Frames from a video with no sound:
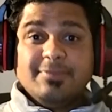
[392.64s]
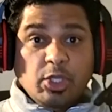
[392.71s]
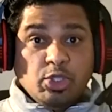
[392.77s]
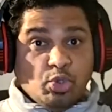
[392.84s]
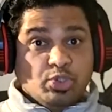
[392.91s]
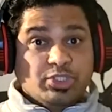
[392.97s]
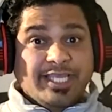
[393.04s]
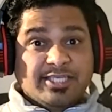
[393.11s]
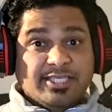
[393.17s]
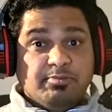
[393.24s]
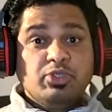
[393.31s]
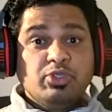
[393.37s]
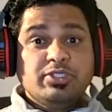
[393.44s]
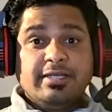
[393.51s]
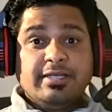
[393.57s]
those
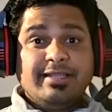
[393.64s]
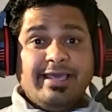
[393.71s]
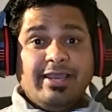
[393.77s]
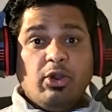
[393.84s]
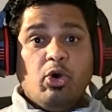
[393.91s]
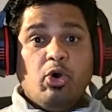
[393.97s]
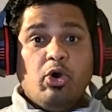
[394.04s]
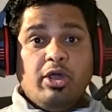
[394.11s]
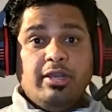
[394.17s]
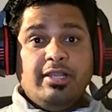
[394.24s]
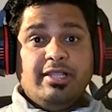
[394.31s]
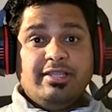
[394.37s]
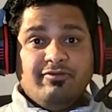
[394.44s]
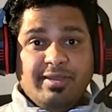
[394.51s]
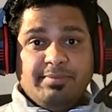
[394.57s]
textbooks that are there on
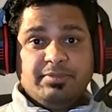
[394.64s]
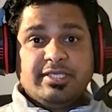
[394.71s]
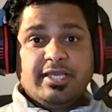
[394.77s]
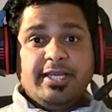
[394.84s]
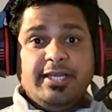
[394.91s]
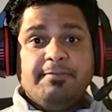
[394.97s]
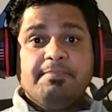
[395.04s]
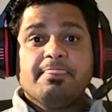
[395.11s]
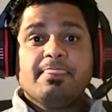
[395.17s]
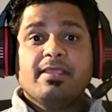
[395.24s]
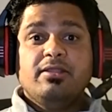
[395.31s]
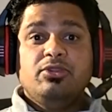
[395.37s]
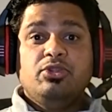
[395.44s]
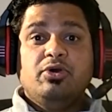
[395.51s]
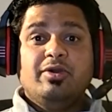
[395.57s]
the website,
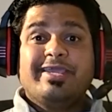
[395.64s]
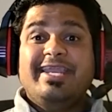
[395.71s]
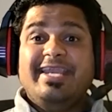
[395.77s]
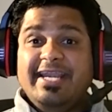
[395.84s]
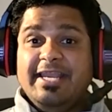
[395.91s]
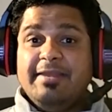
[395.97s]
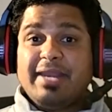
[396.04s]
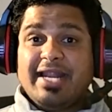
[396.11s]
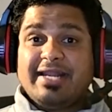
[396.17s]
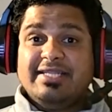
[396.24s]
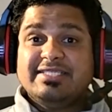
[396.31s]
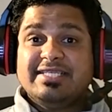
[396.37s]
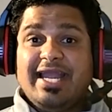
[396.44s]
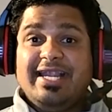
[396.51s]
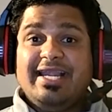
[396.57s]
the Canadian
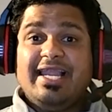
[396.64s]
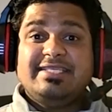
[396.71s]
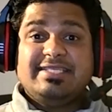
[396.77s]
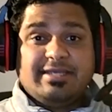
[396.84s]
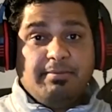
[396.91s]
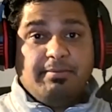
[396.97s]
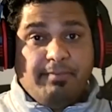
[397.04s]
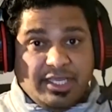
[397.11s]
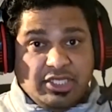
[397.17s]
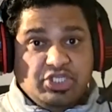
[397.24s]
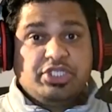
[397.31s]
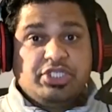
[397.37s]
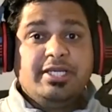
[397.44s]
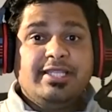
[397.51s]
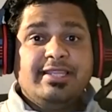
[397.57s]
practice guidelines that are
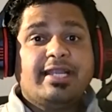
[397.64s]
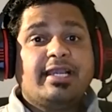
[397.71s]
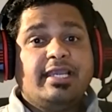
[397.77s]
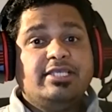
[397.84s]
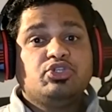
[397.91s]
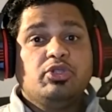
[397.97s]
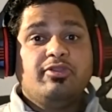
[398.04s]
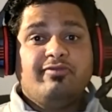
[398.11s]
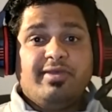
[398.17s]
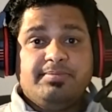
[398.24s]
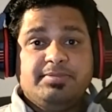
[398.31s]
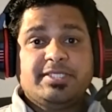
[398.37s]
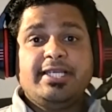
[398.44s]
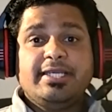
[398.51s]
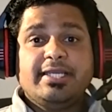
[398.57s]
mentioned in that list on the
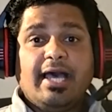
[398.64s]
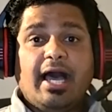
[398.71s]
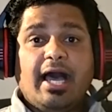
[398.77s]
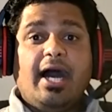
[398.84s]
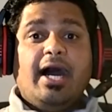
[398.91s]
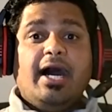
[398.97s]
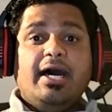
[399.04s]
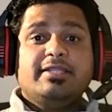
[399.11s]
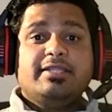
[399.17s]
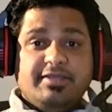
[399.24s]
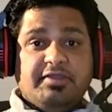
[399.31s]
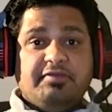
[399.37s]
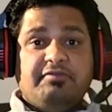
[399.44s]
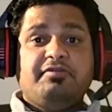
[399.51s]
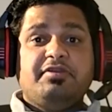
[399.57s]
website, are the
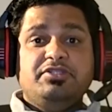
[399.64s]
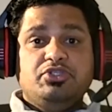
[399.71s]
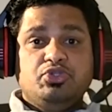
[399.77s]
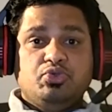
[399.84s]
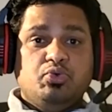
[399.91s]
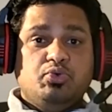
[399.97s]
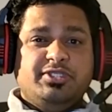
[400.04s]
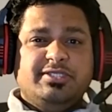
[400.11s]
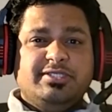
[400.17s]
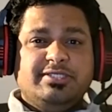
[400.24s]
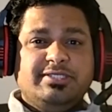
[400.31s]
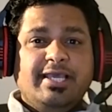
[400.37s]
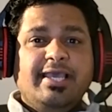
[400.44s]
reference sources.